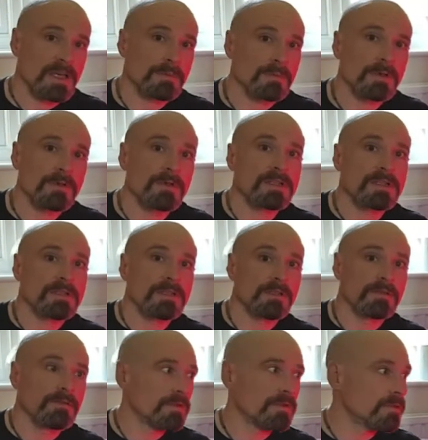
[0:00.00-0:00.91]
up a great deal
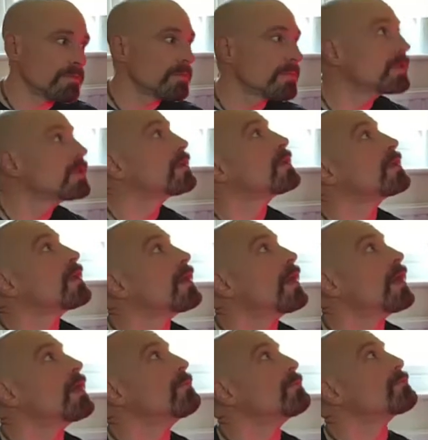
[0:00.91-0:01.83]
of room.
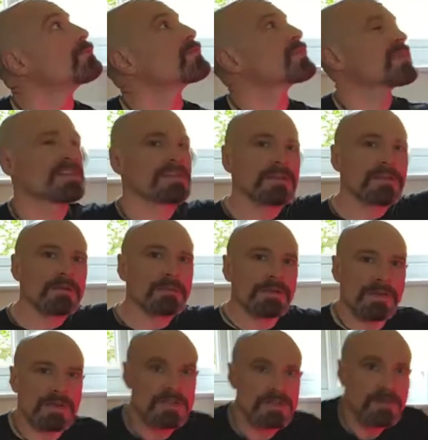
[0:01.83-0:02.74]
There's a little bit
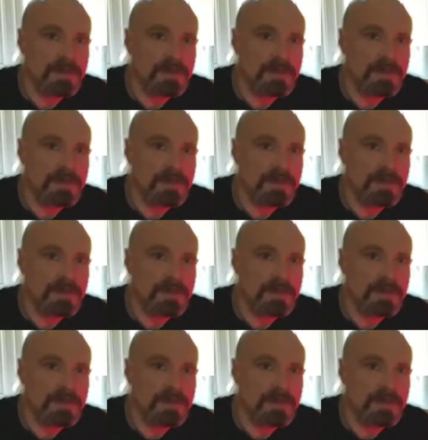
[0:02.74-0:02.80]
of extra